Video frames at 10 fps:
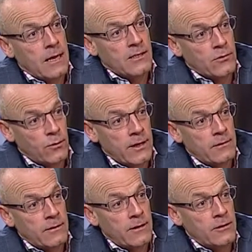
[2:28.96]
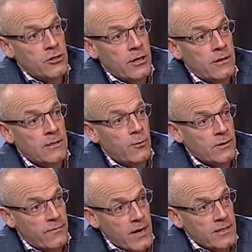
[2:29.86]
sold down their shares amongst
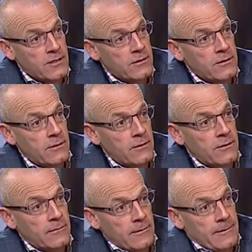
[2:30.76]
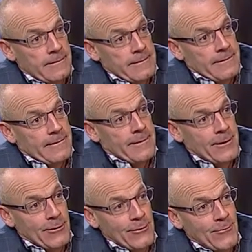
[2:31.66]
friends to, you
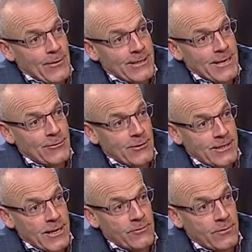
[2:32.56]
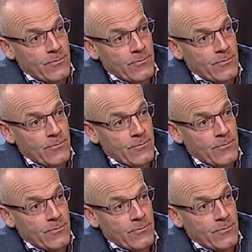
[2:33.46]
know, etc., etc.